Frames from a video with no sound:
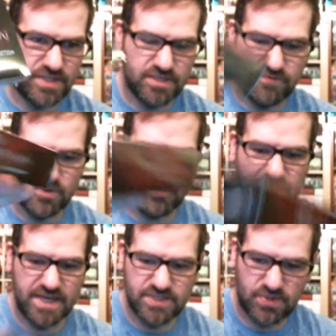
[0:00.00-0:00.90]
is for the
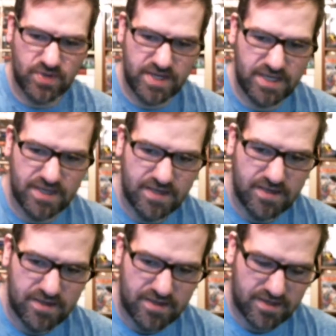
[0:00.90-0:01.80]
PS3.
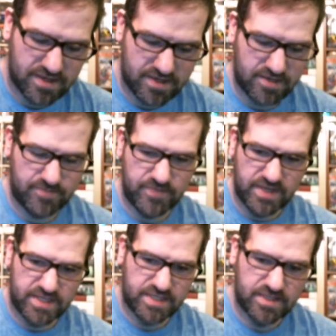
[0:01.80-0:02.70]

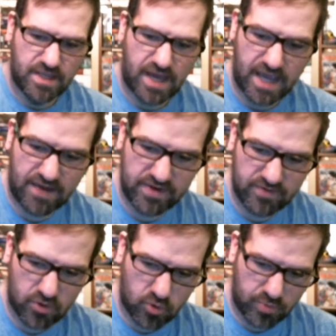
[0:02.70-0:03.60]
I haven't
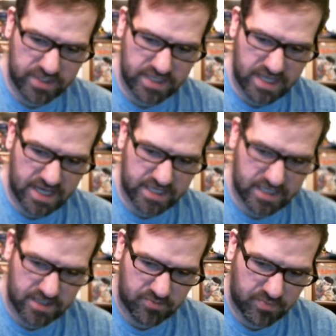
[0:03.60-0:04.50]
even opened it yet,
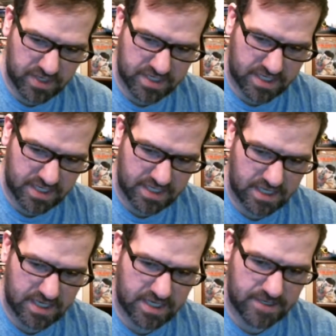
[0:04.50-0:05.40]
but
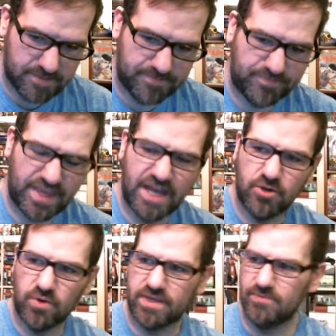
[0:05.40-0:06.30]
I
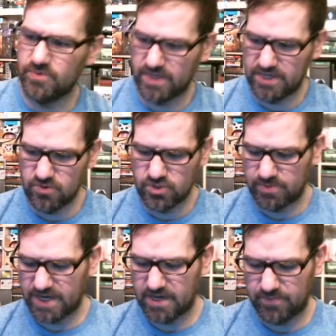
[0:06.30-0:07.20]
know it comes with a huge
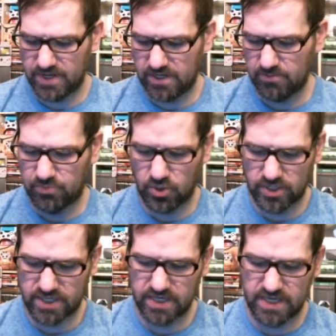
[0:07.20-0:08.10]
map and a
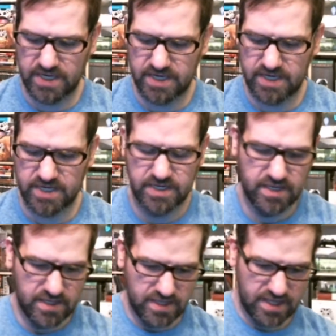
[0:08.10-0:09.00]
book and
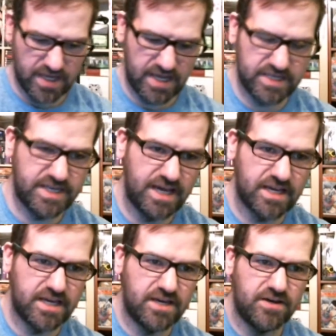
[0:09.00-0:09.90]
a
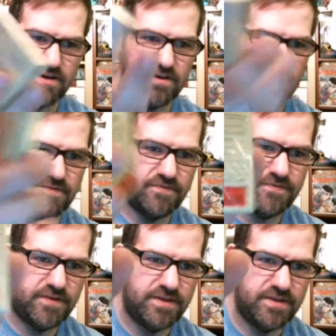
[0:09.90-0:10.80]
deck of